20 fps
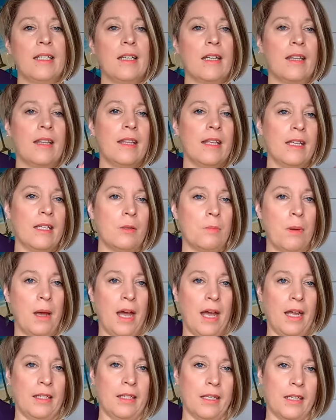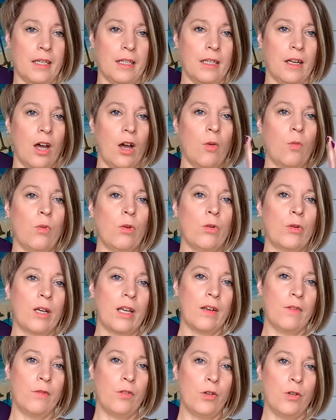So this pattern, I will
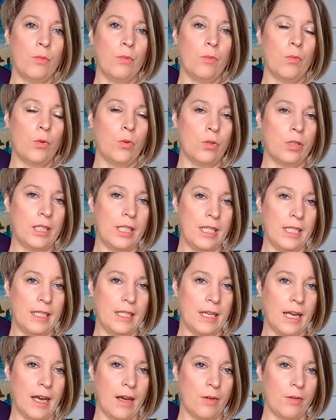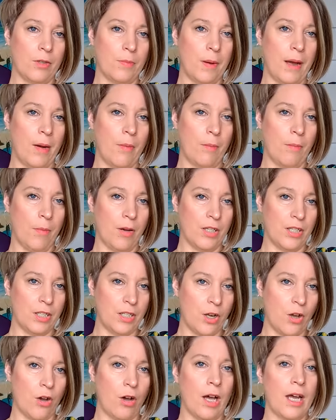give you more details about my
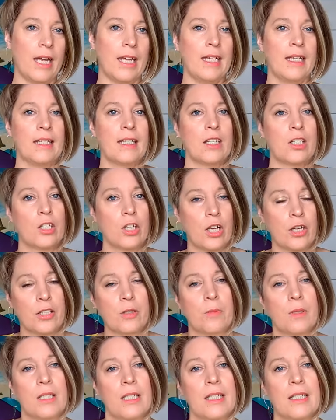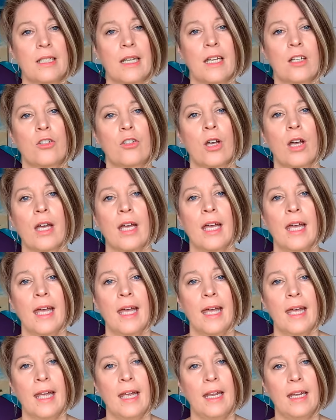size, adjustments, etc.
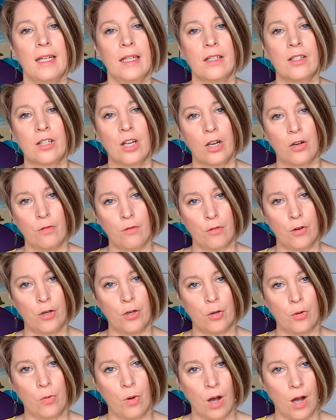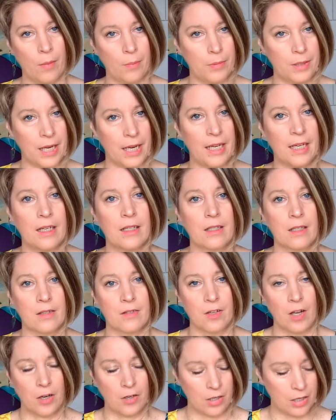in the So Frugal update, because I
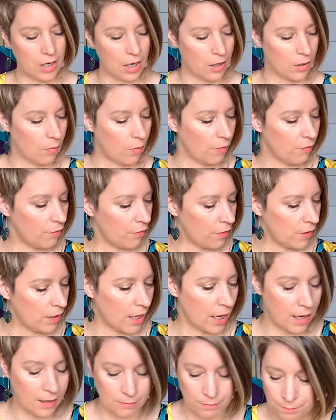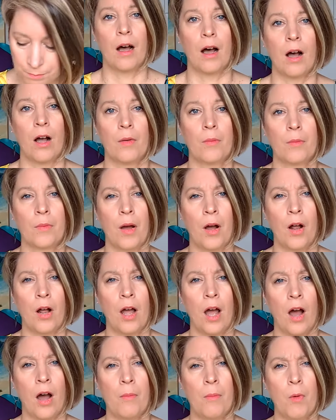showed another one for that.
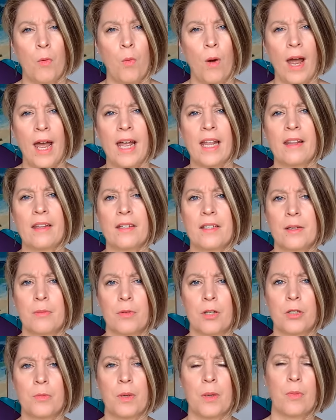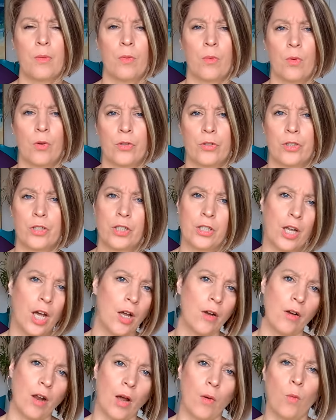I'm aware that sometimes people want to
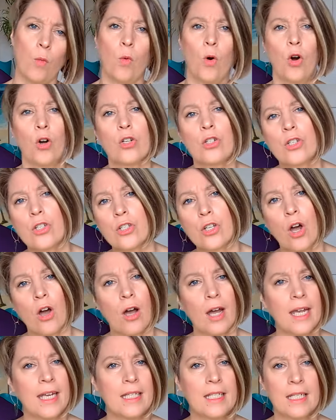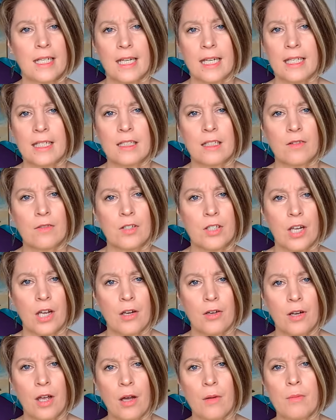know like what size and things I've
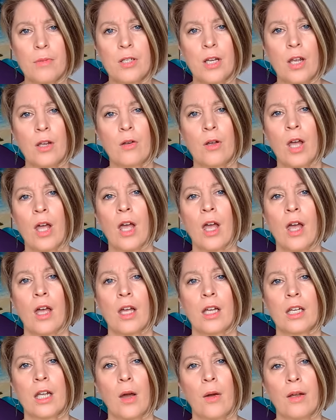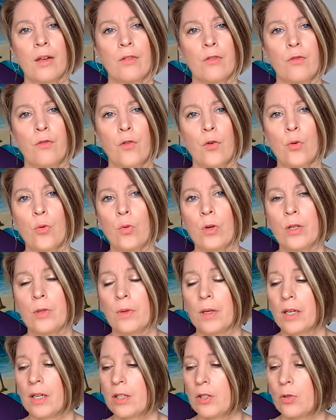sewn up. So going forward,
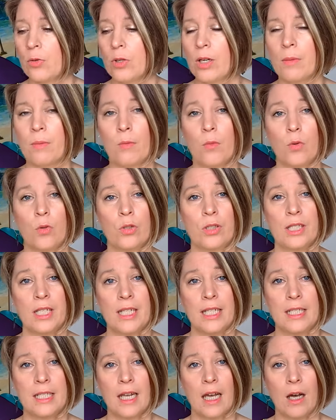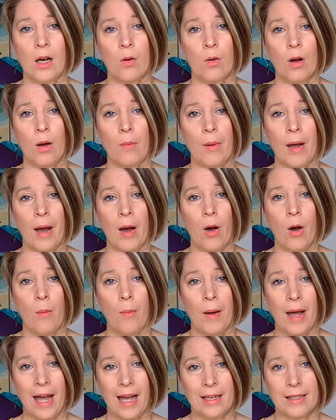when I talk in more detail about a
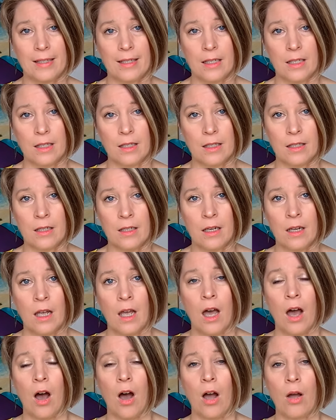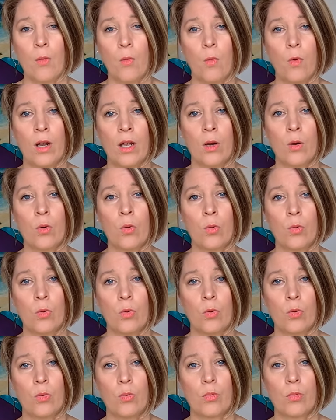pattern, I will
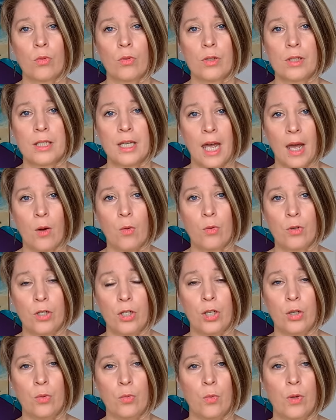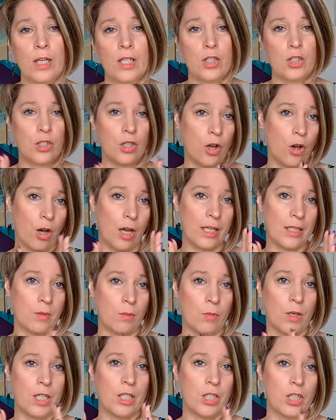tell you which size and
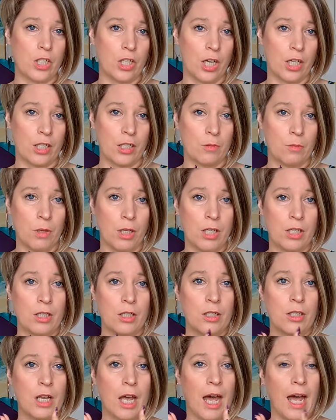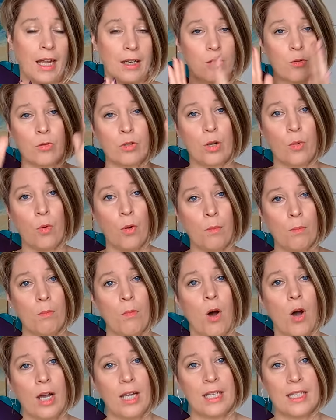which adjustments, and also what
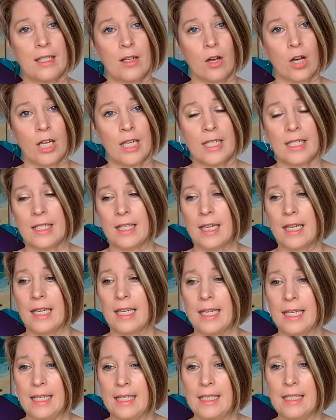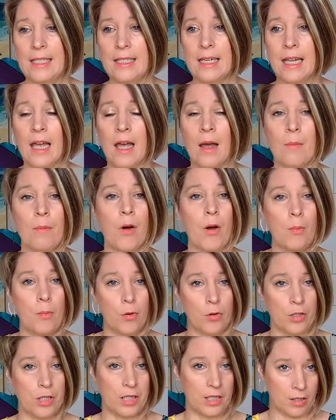my size is, my
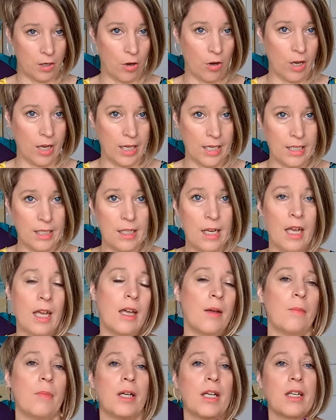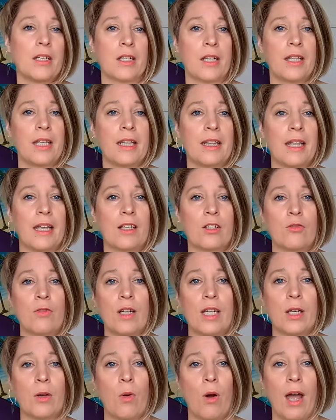body size, because I think that's
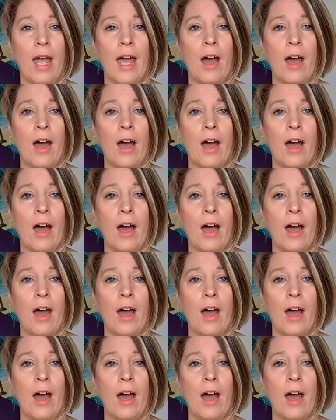really quite